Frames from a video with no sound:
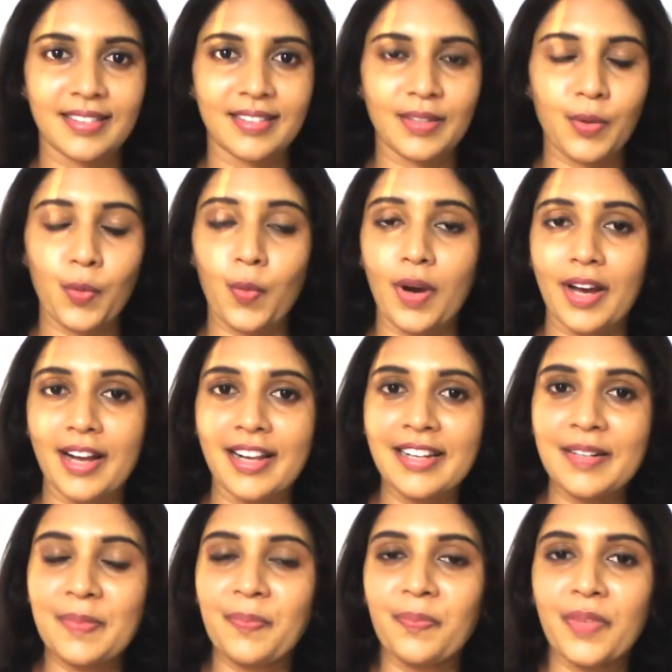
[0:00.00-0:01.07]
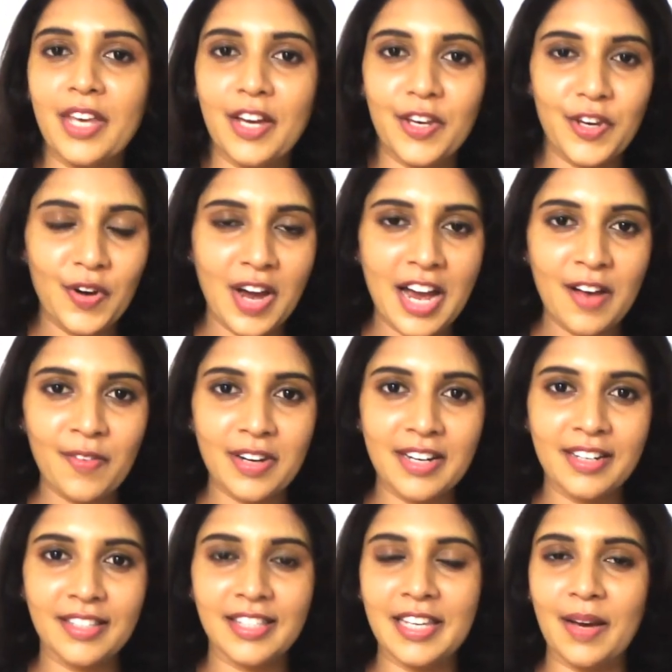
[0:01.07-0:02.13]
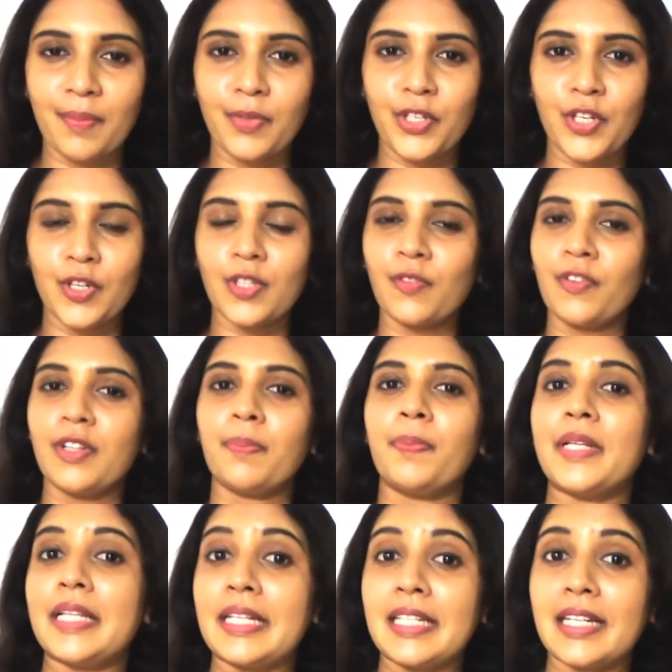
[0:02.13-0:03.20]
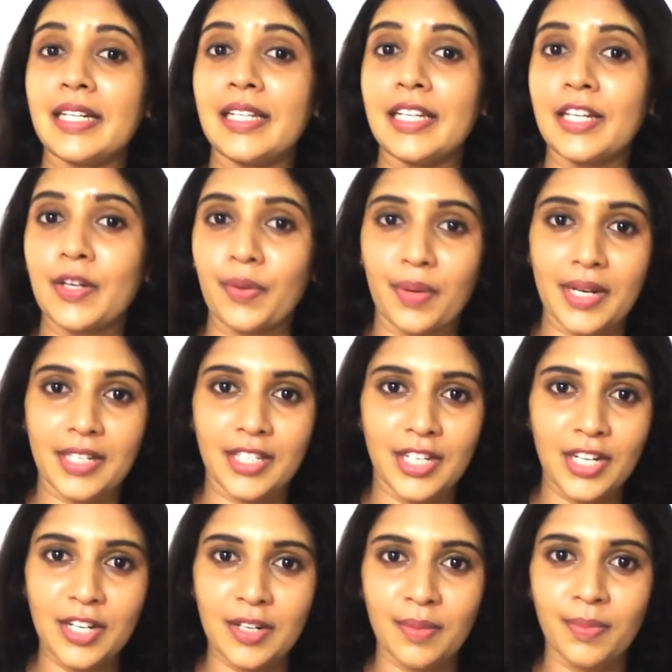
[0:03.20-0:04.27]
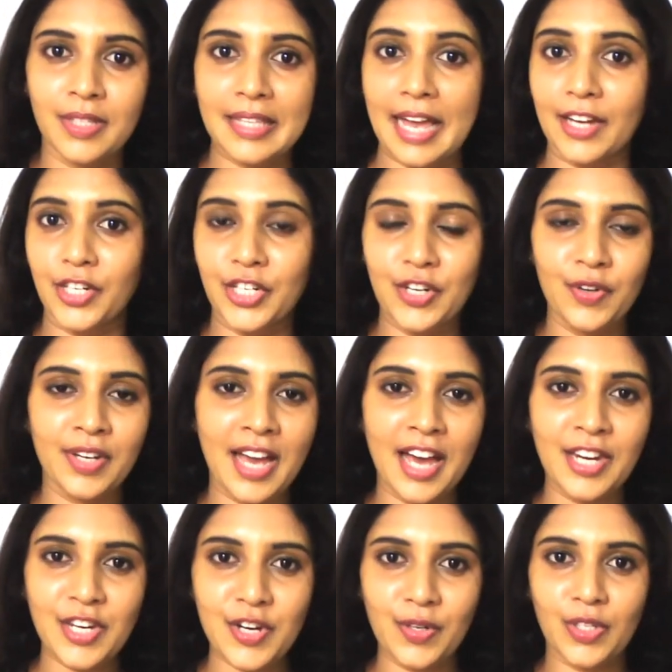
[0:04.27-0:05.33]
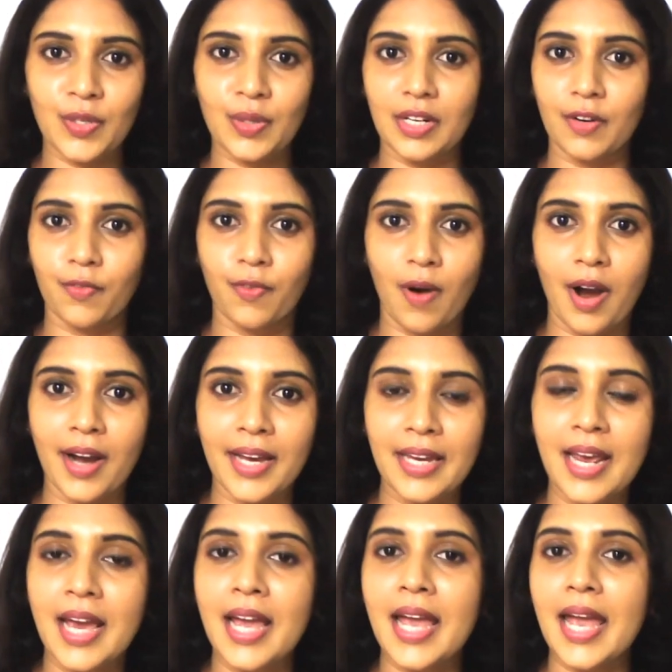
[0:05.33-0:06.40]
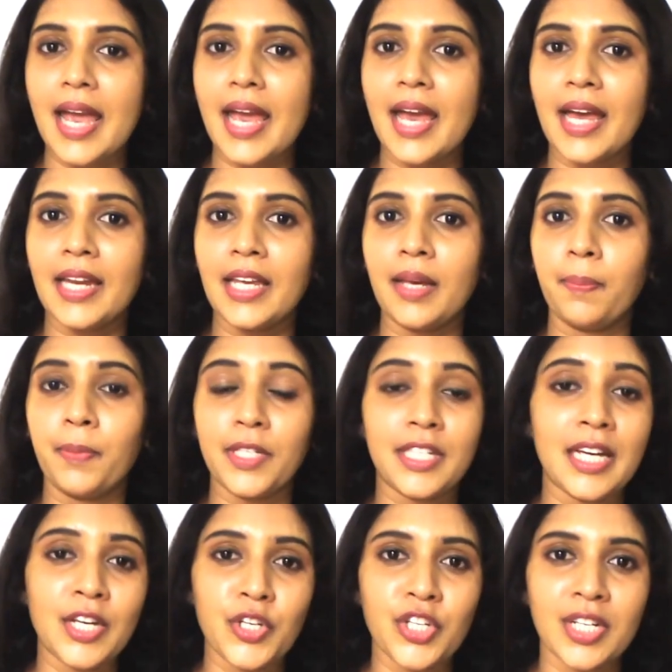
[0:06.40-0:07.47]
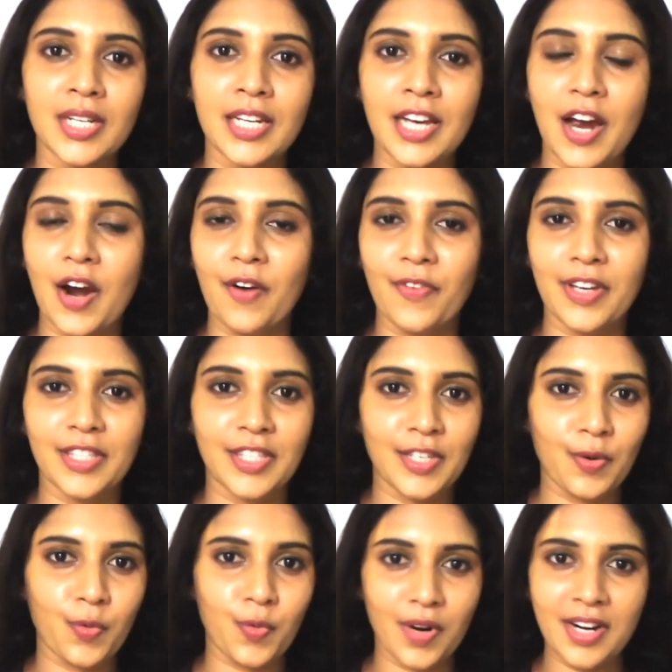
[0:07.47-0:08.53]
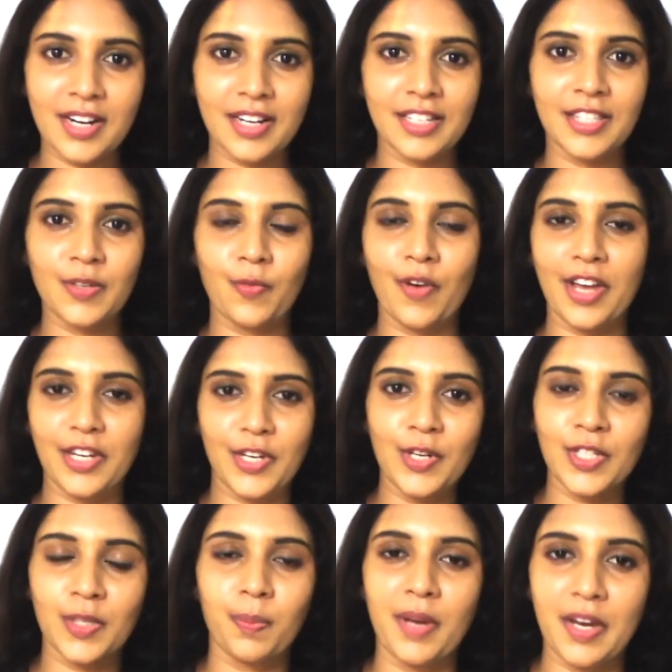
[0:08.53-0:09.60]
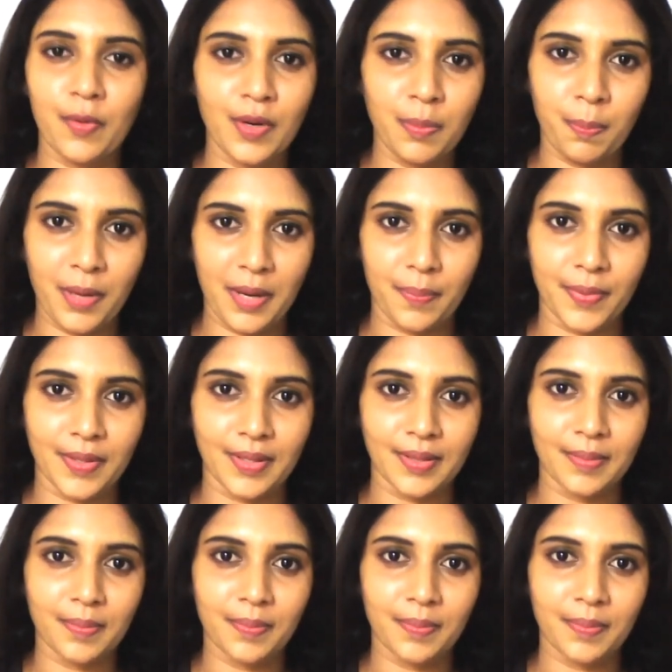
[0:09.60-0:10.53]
Well, you have learned some useful politically correct terms that you can use to avoid any potentially offensive words when you speak with people.